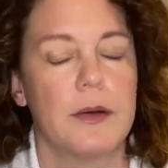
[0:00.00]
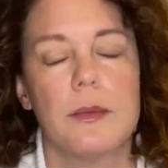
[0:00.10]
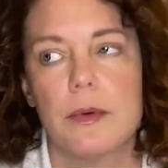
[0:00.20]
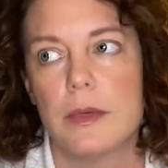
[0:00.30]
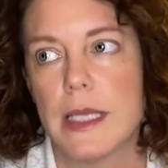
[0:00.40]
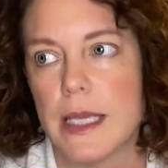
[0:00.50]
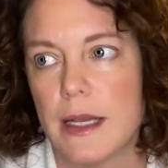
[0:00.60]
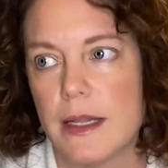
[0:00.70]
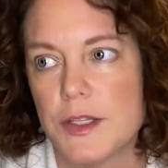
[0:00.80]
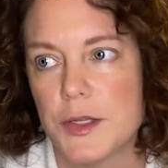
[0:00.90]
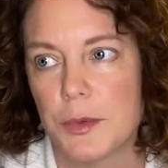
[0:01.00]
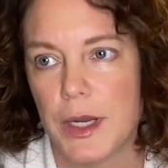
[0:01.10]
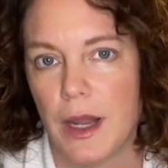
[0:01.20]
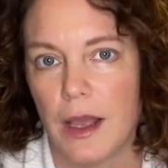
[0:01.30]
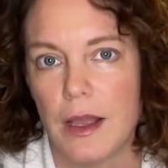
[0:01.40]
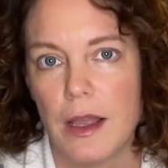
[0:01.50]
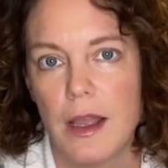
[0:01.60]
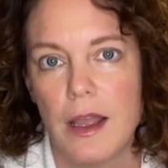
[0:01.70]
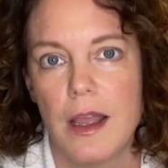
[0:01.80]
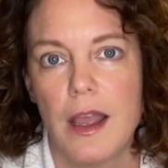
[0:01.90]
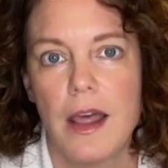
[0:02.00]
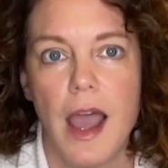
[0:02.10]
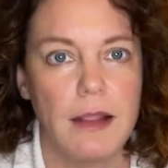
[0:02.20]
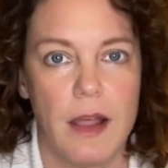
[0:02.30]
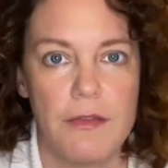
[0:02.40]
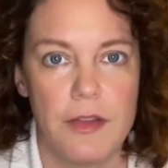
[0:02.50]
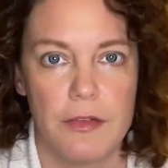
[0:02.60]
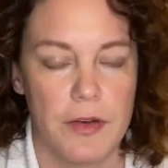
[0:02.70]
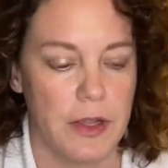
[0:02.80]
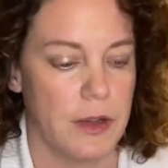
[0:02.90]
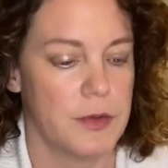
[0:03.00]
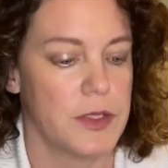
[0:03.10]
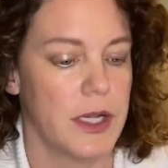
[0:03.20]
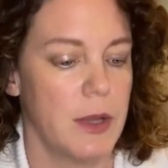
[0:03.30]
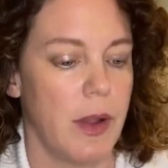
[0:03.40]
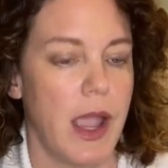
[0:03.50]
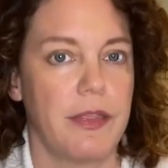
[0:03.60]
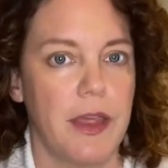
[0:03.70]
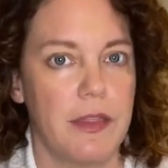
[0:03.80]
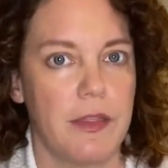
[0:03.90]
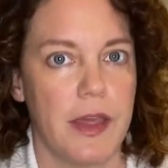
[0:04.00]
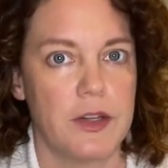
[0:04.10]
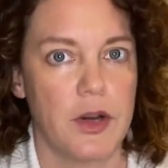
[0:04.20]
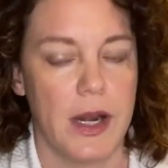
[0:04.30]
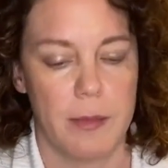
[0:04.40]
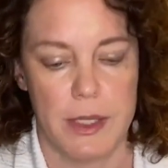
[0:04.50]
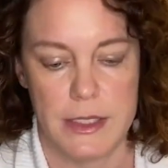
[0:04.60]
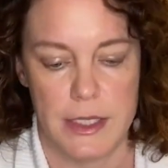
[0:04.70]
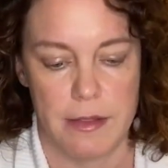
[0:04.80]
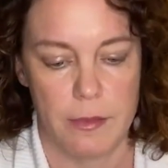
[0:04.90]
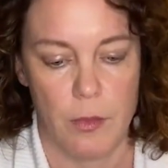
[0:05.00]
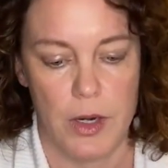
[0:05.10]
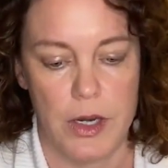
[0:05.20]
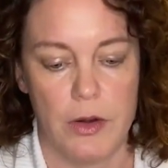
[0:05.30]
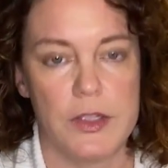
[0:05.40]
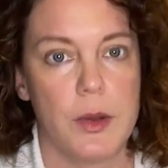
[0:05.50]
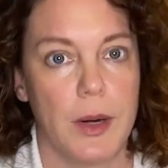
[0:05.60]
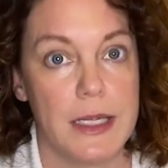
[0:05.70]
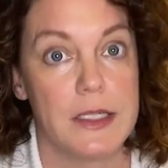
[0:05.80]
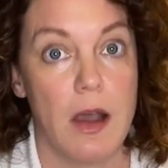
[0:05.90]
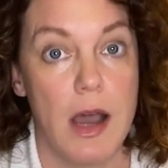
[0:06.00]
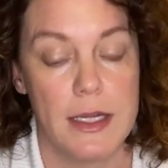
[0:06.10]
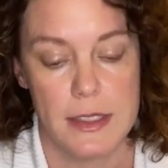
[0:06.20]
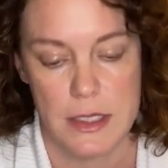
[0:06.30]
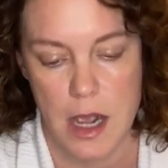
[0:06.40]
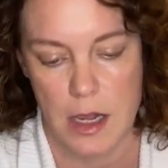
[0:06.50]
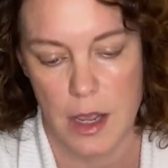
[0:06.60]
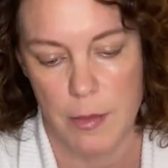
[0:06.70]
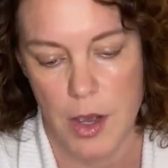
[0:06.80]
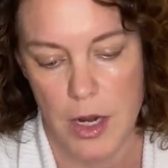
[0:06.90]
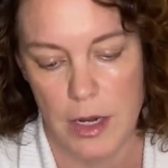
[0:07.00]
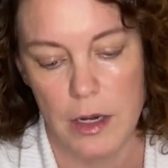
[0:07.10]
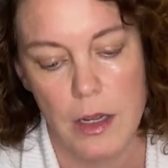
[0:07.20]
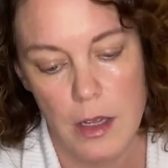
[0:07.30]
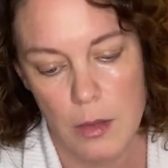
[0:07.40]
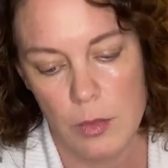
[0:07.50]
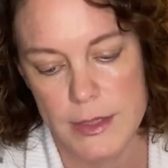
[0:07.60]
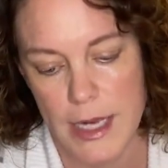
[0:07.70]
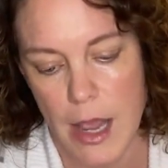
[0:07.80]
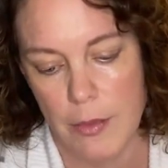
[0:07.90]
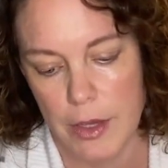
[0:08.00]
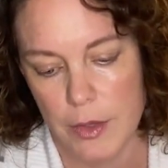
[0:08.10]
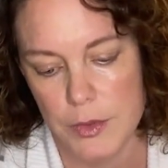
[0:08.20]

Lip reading: Ian and Serena, I love their videos. Anyway, I think that they tried a Big Dina one year, and so when I saw it in stock, I bought it. We'll see how it goes.